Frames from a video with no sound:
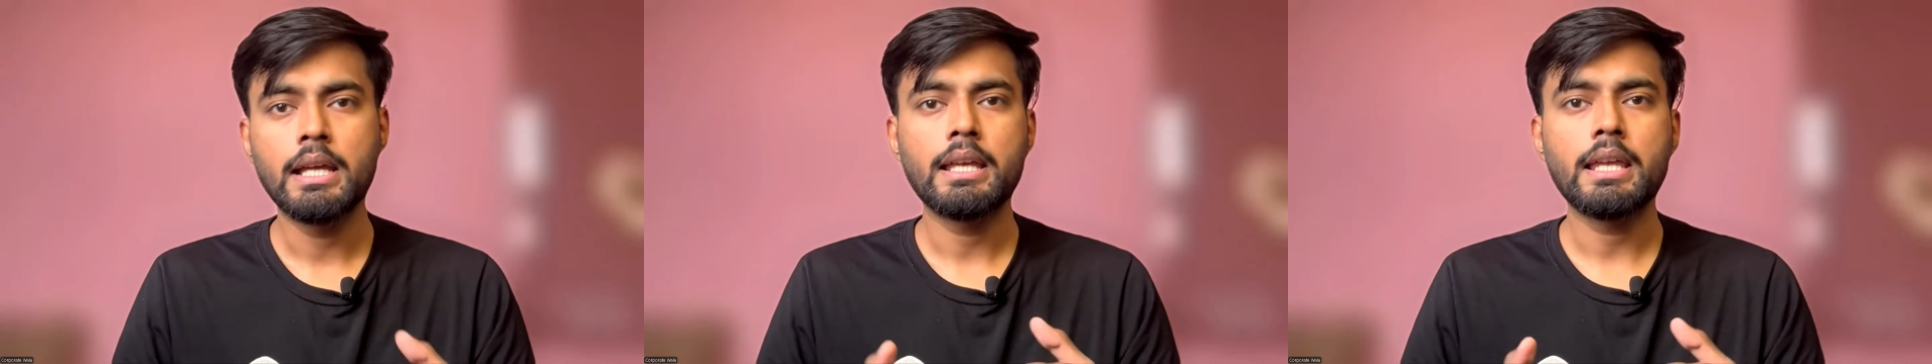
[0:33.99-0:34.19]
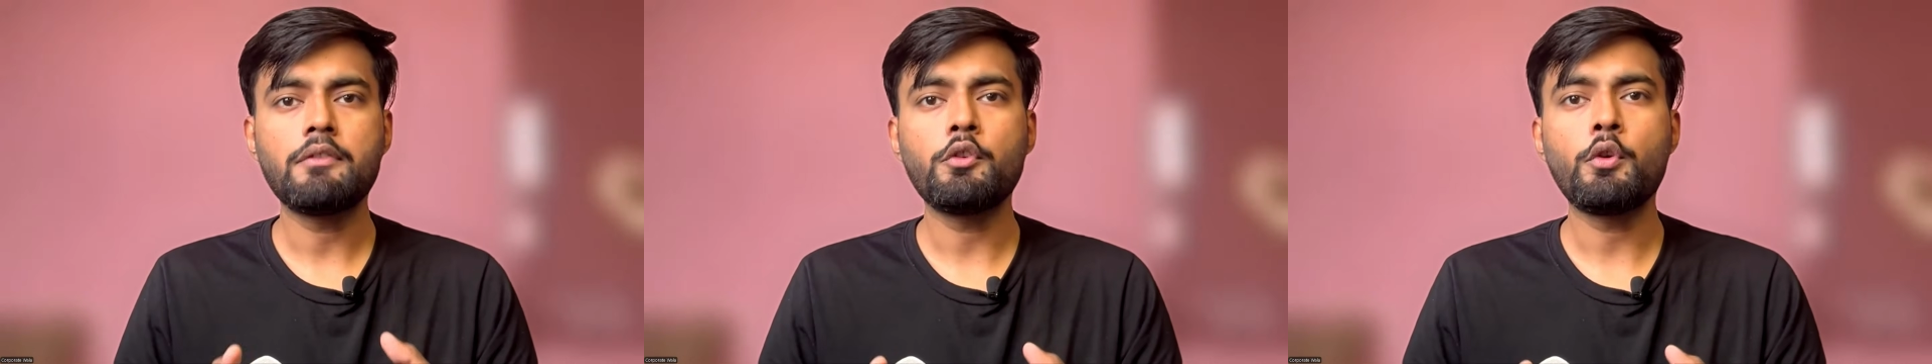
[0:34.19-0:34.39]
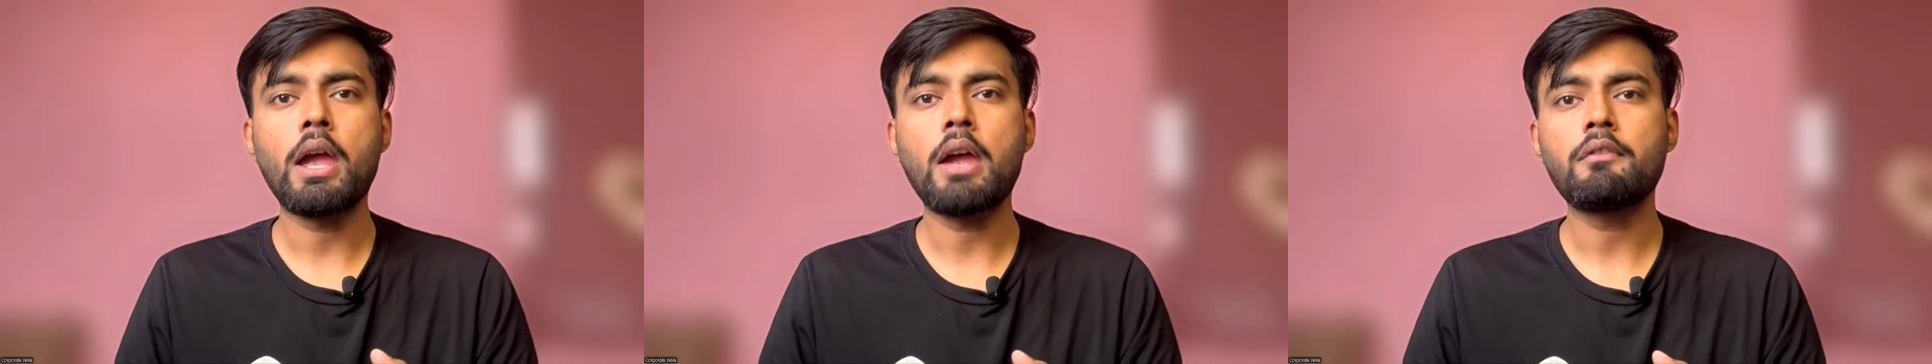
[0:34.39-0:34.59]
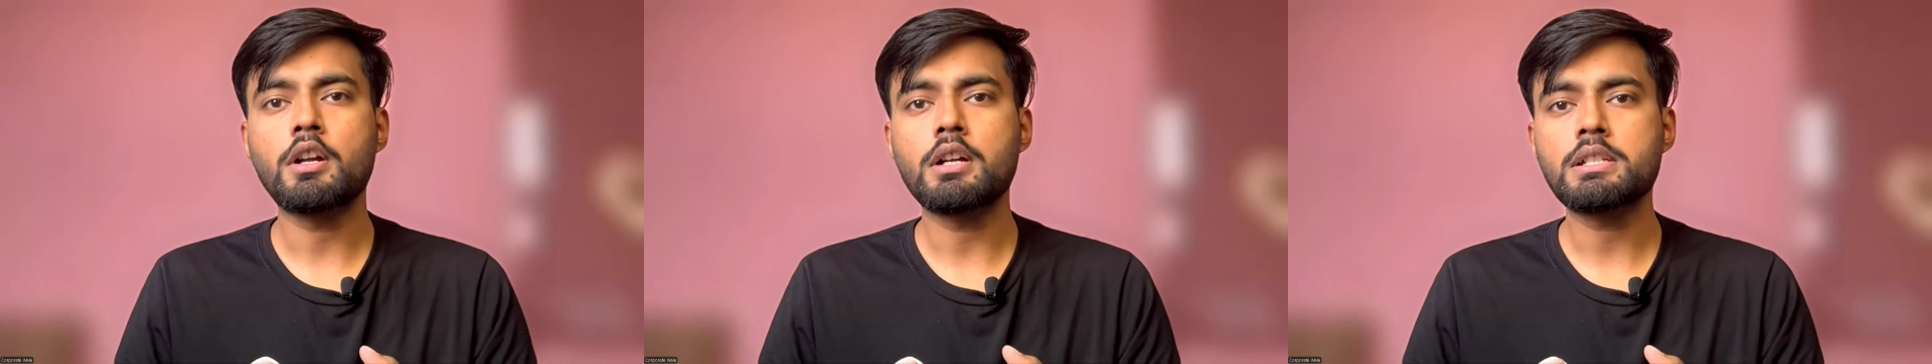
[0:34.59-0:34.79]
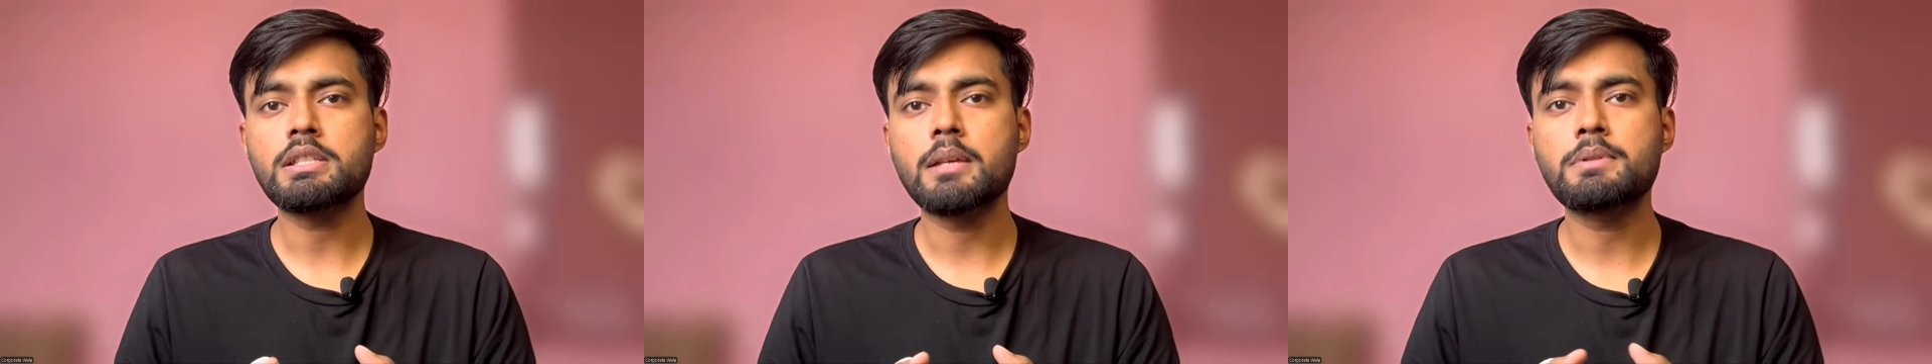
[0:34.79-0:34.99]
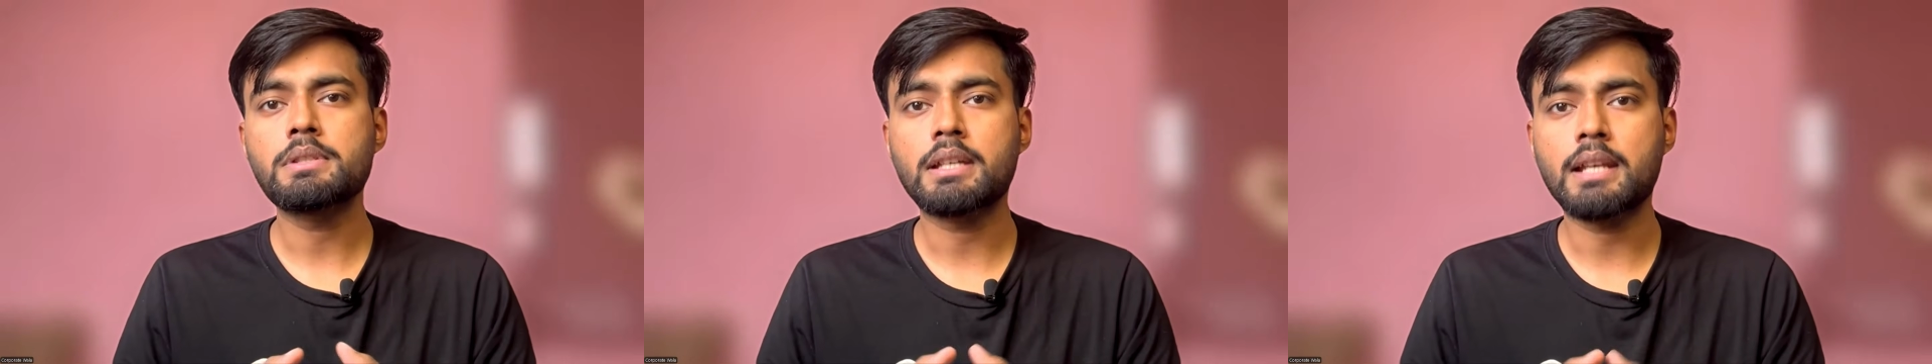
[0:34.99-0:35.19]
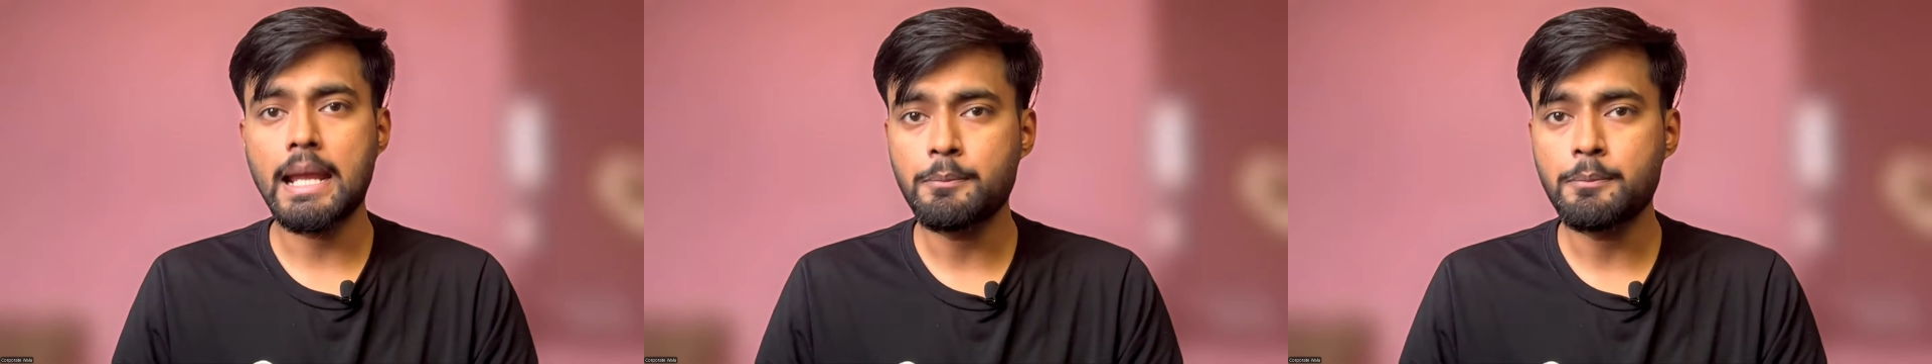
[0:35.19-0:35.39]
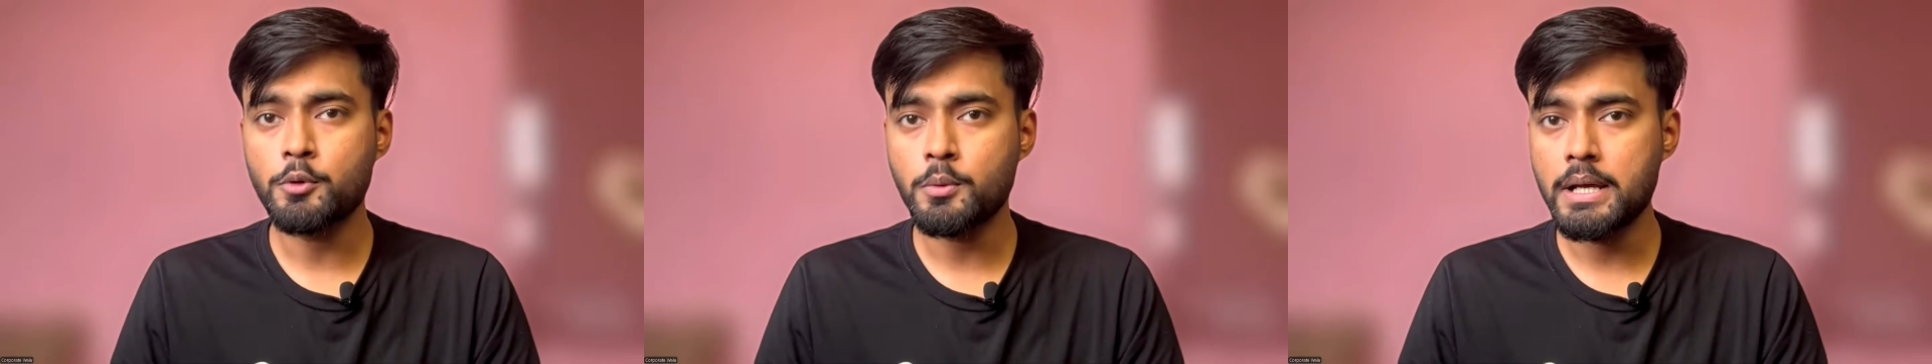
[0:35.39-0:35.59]
if you have not
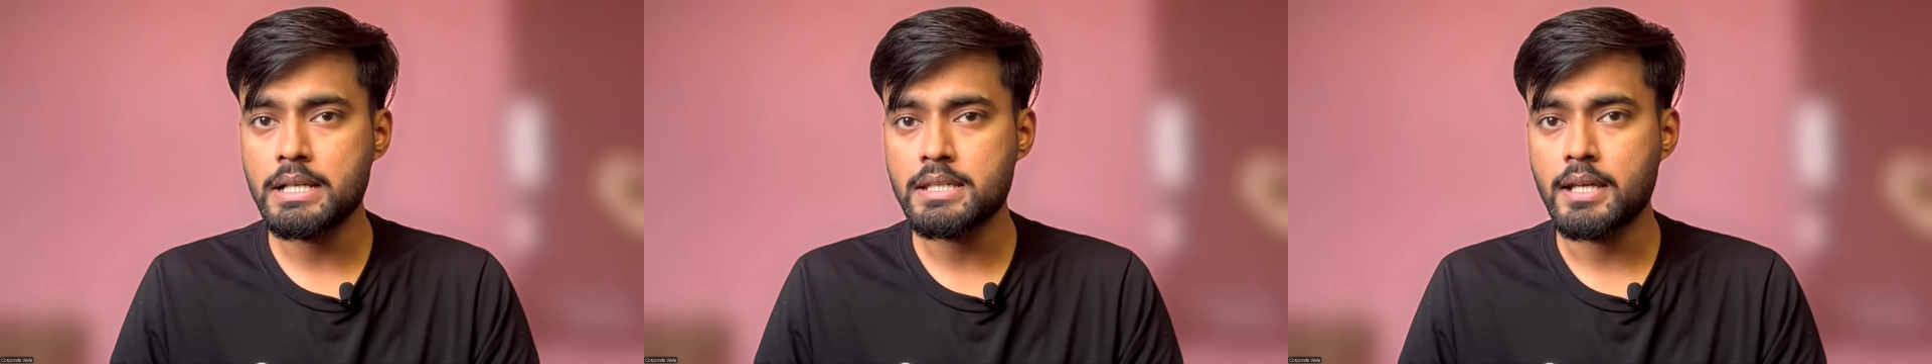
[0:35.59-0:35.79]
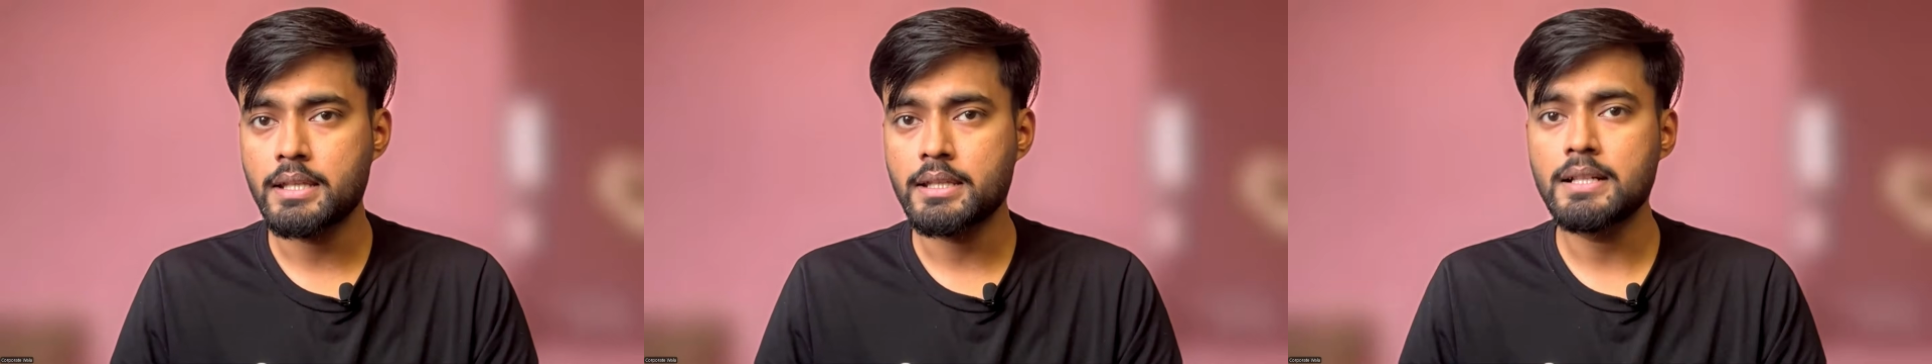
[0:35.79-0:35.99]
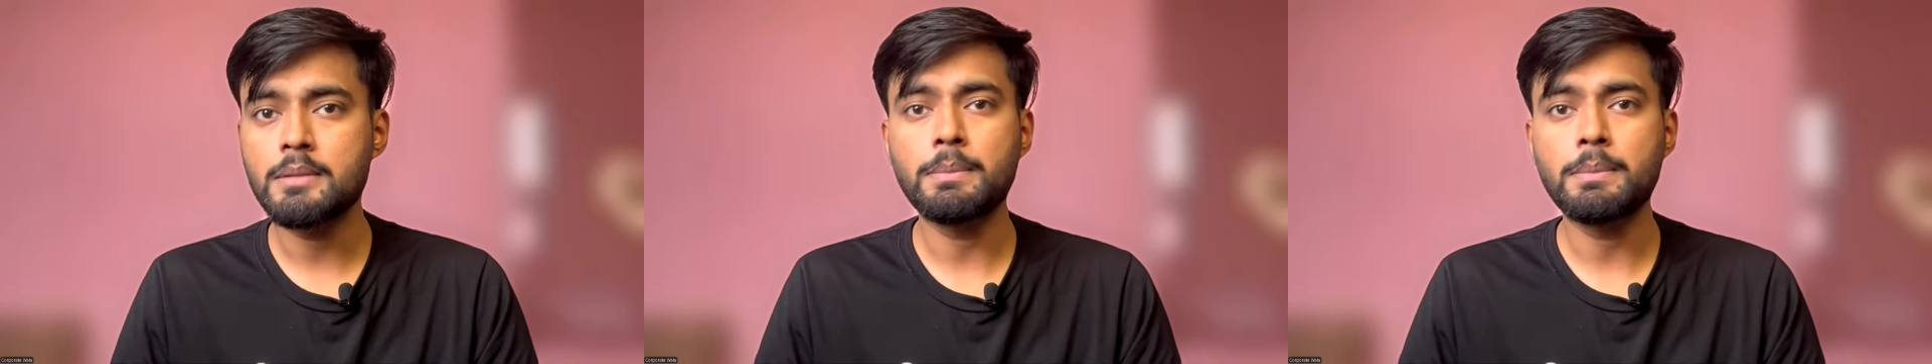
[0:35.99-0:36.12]
subscribed to my channel,